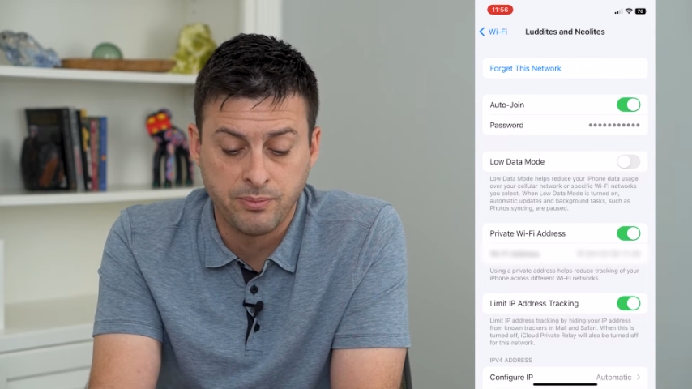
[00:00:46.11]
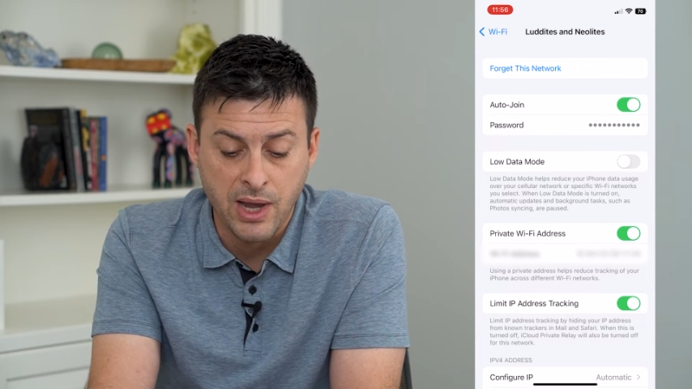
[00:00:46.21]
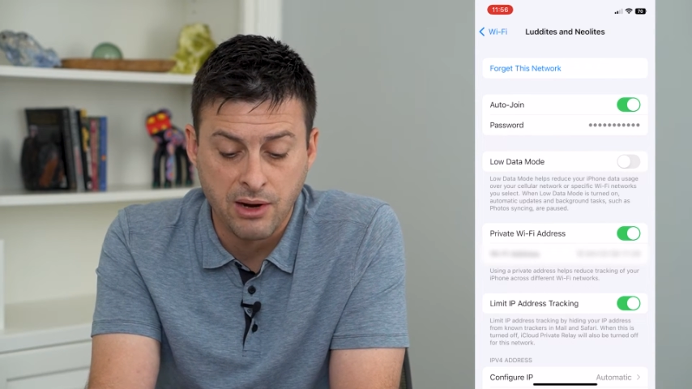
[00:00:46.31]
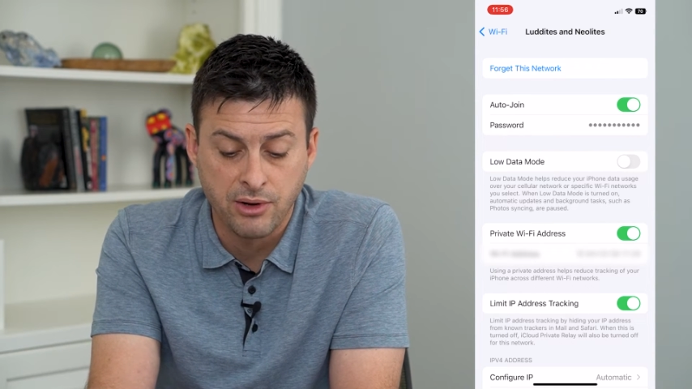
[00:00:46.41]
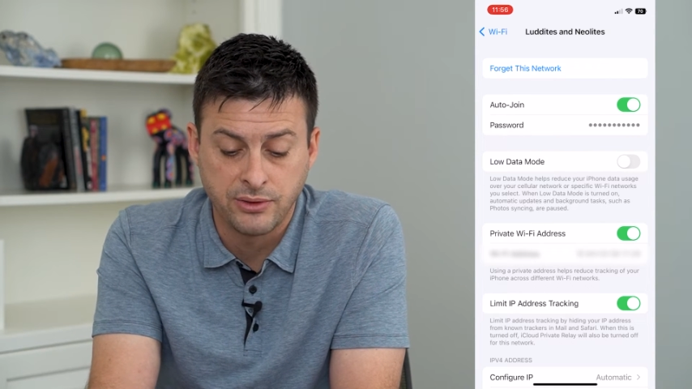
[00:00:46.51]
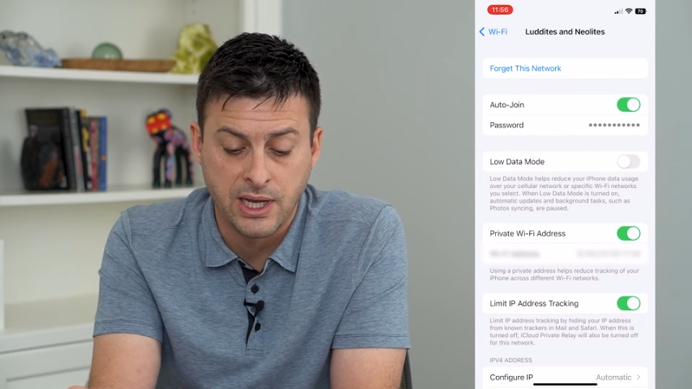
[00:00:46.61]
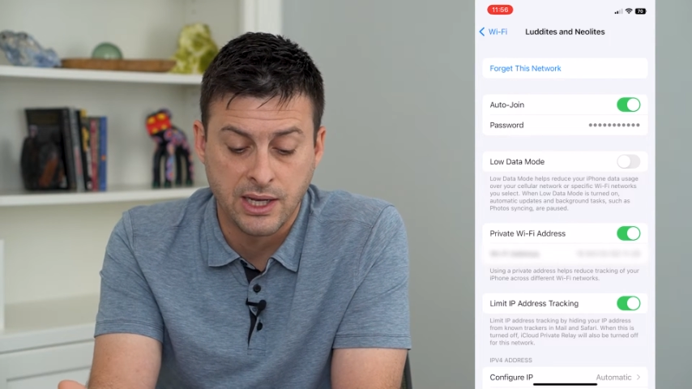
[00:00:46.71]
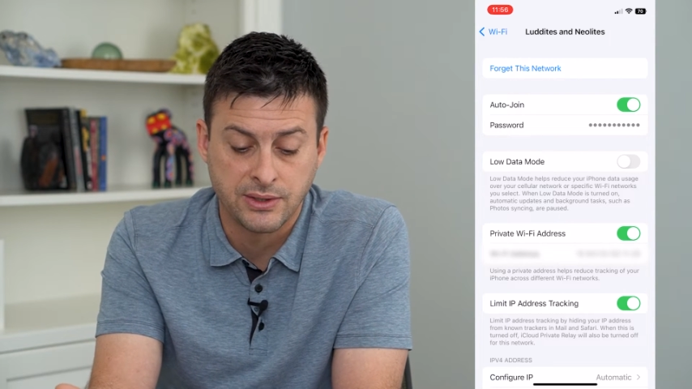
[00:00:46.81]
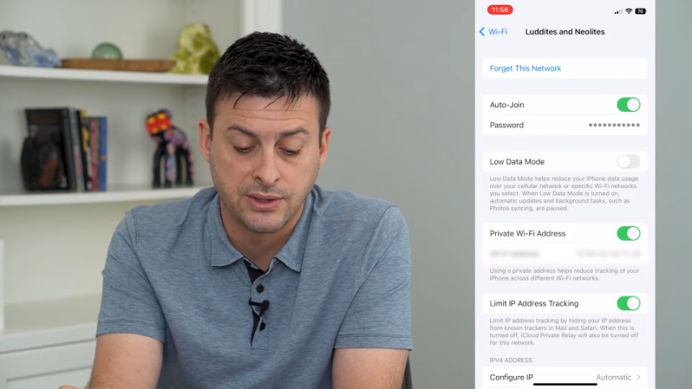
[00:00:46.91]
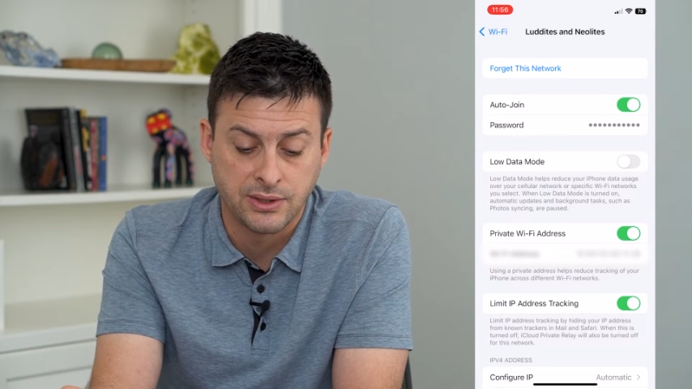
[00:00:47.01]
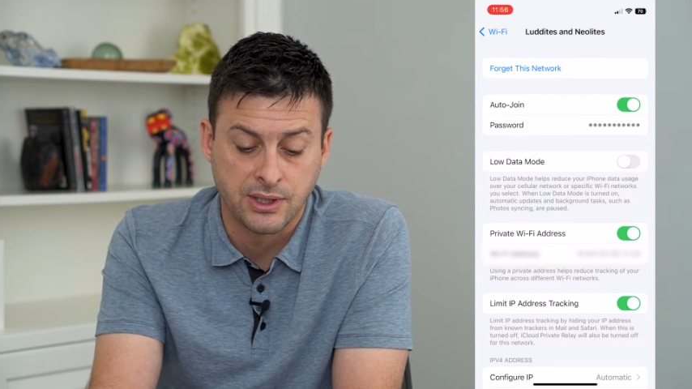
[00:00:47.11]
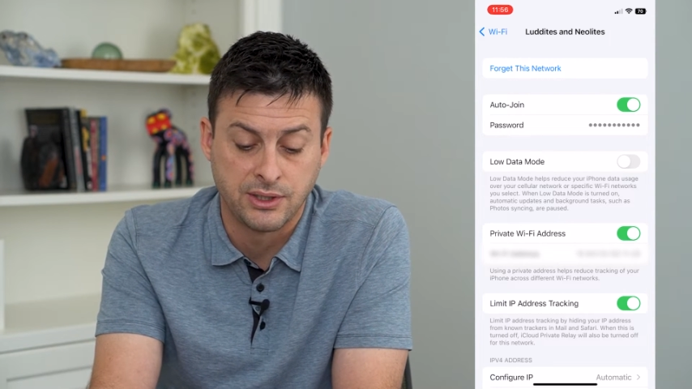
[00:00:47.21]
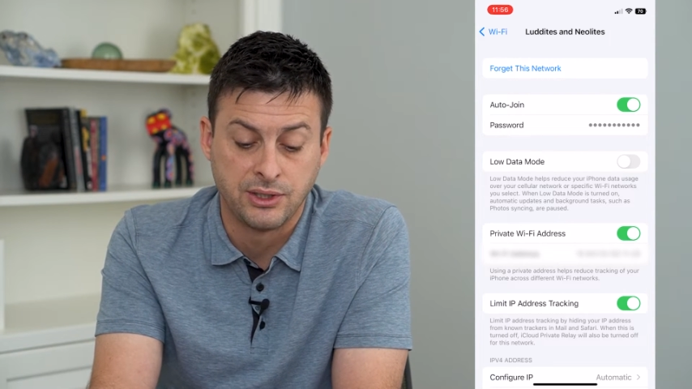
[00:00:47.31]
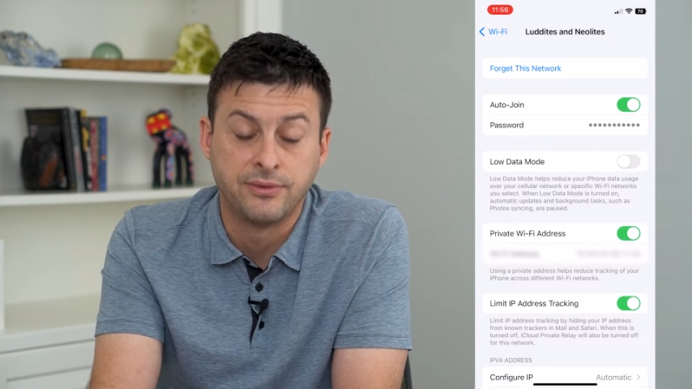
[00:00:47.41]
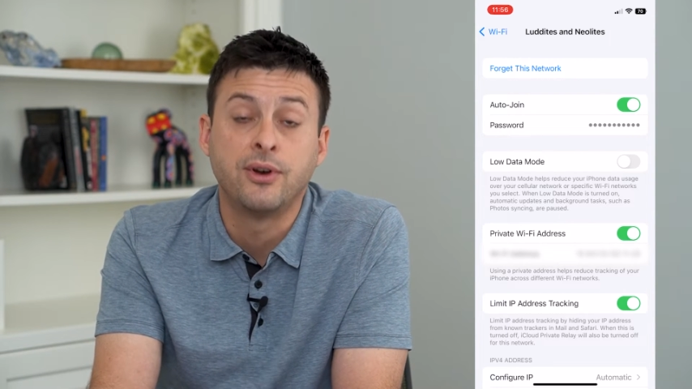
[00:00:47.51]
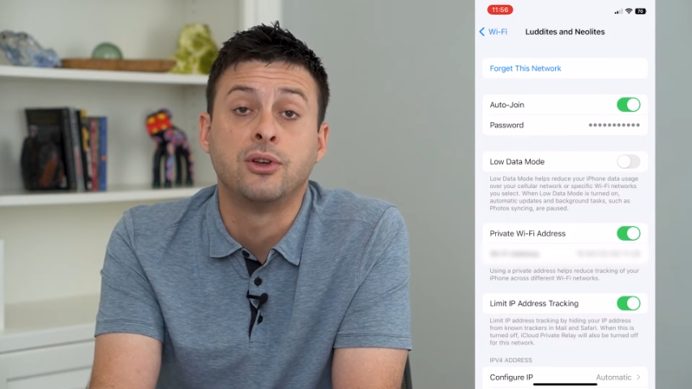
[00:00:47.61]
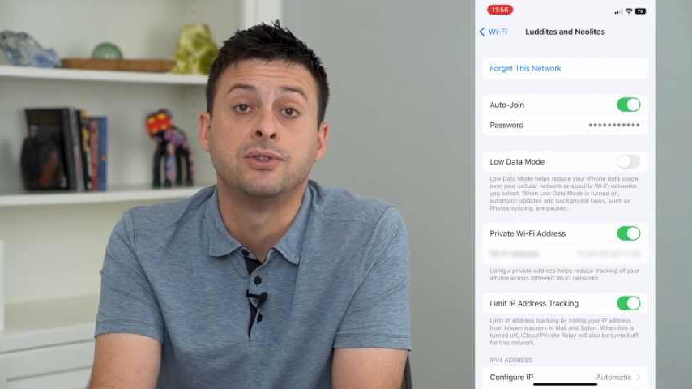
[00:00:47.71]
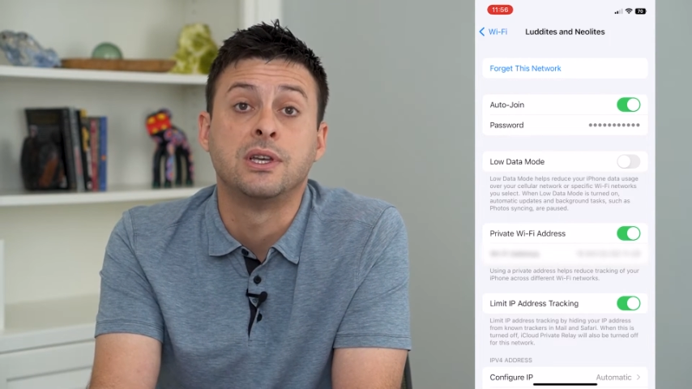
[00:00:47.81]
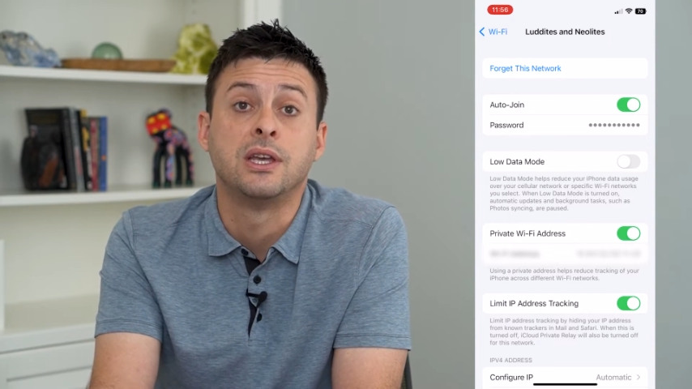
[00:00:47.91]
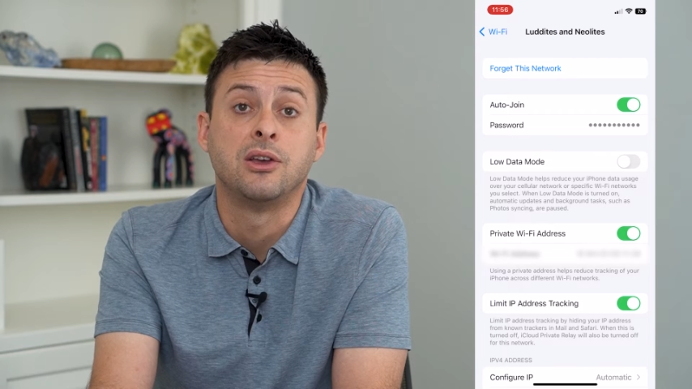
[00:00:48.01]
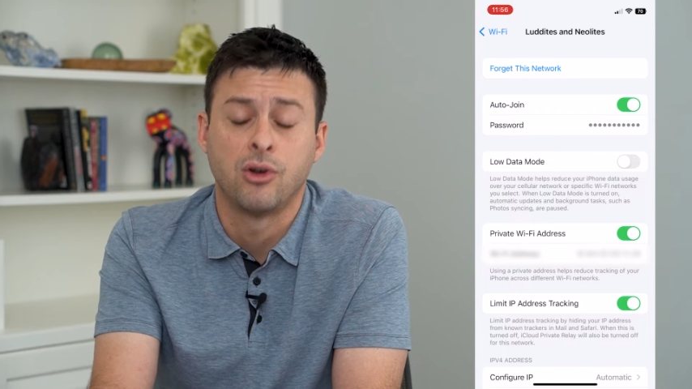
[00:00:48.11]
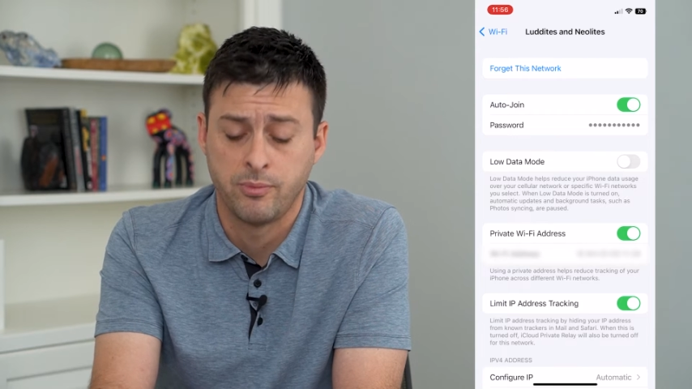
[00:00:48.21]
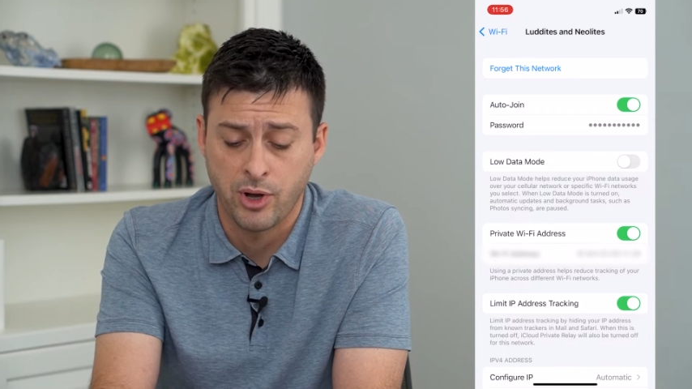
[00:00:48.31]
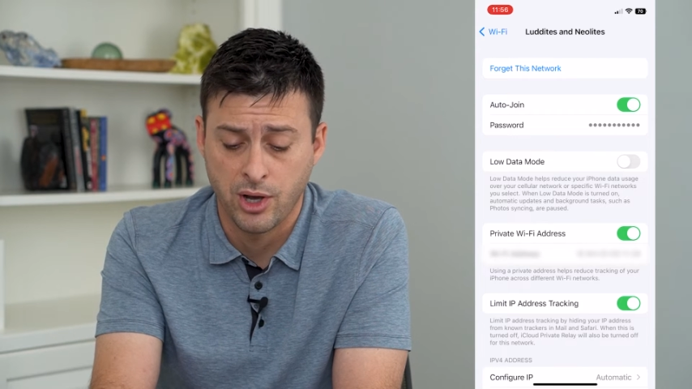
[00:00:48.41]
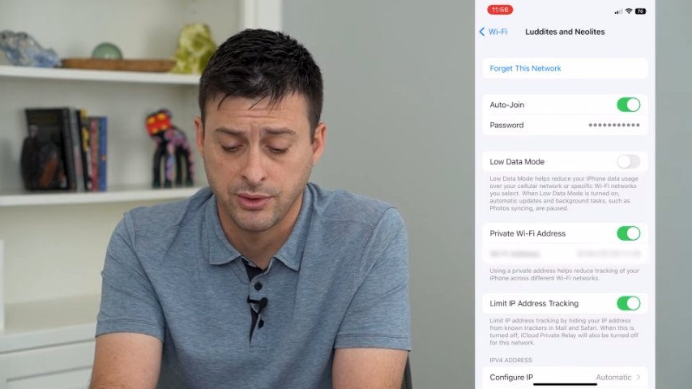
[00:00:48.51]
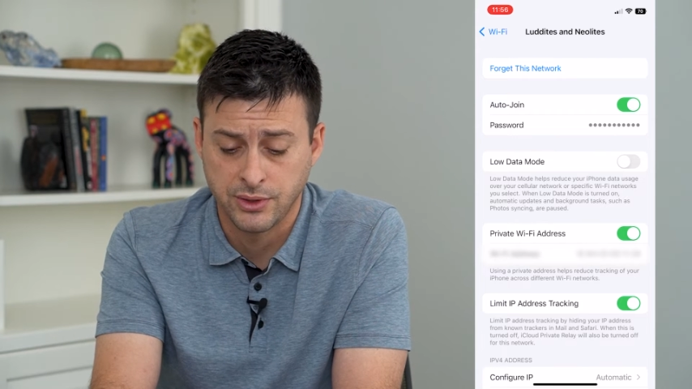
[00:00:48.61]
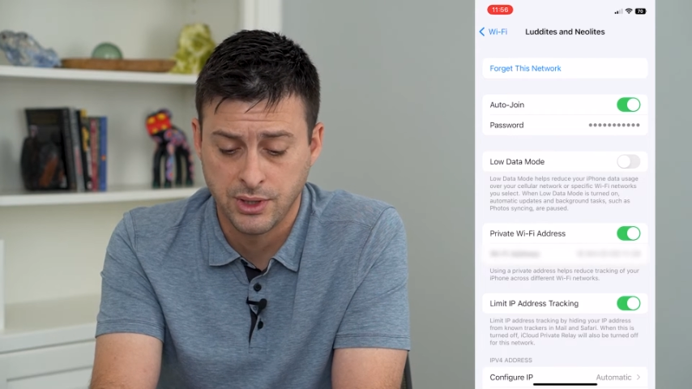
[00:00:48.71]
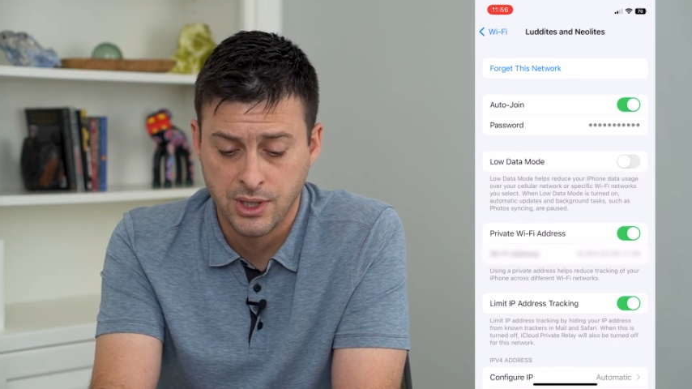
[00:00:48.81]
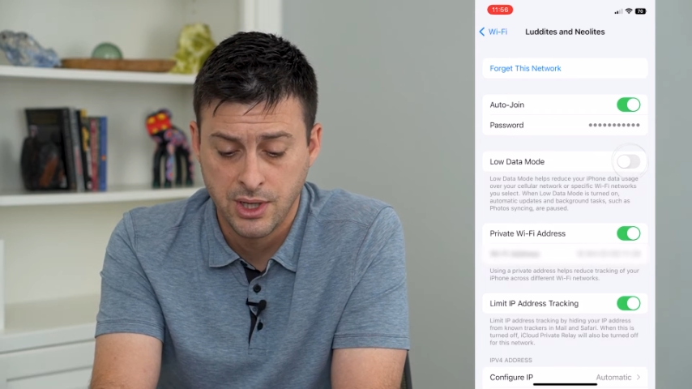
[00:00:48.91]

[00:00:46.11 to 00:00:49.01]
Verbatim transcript: background tasks such as photo syncing are paused.